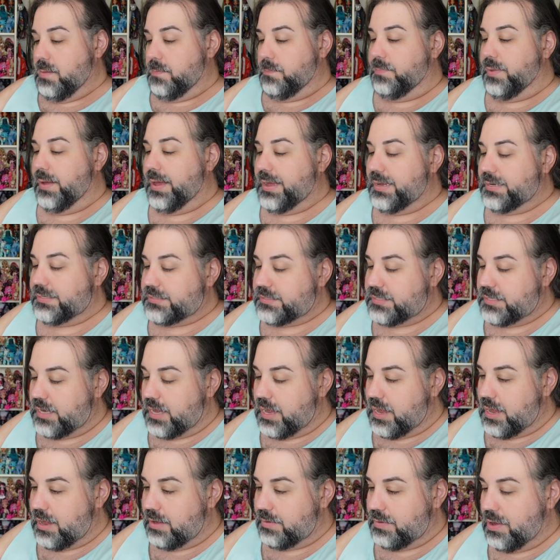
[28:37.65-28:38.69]
But
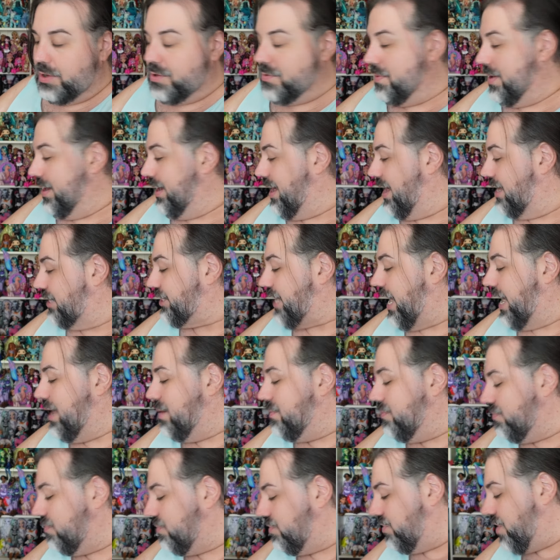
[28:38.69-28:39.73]
uh, oh my gosh, I
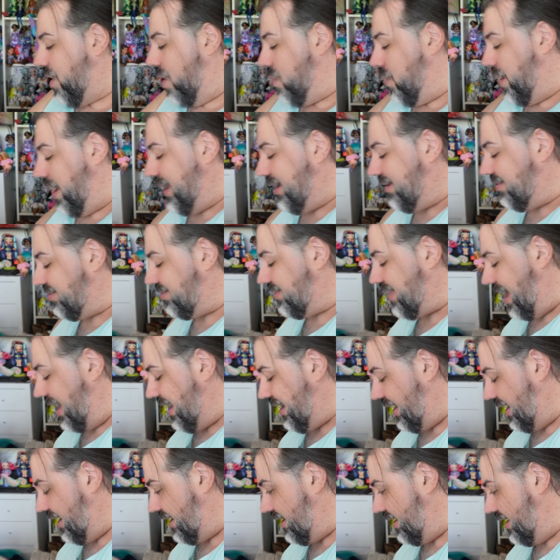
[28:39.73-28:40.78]
am so
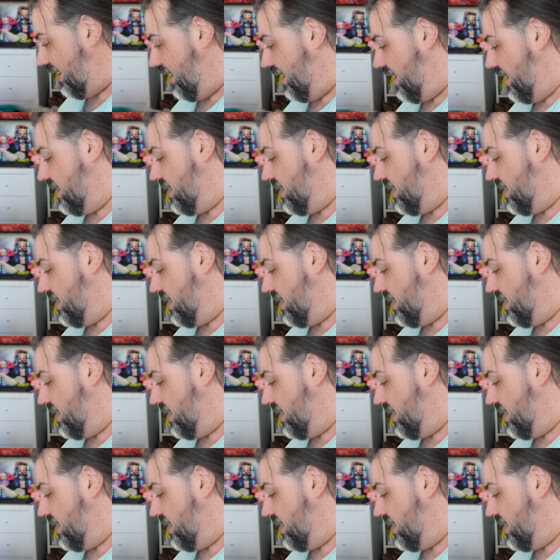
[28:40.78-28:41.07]
excited